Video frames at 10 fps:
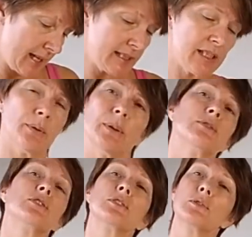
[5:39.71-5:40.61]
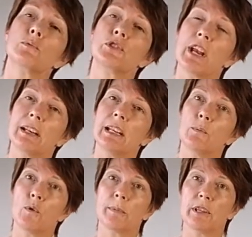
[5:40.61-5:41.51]
So it was just gently
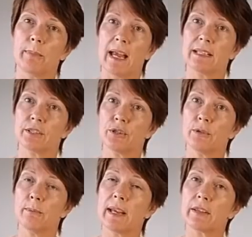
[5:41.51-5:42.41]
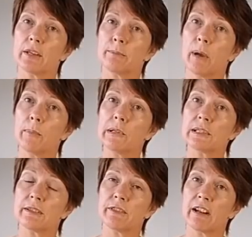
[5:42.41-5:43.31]
warming the paint to make the bubbles, if
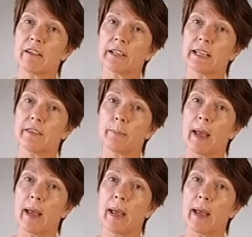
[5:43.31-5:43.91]
there are any in the paint,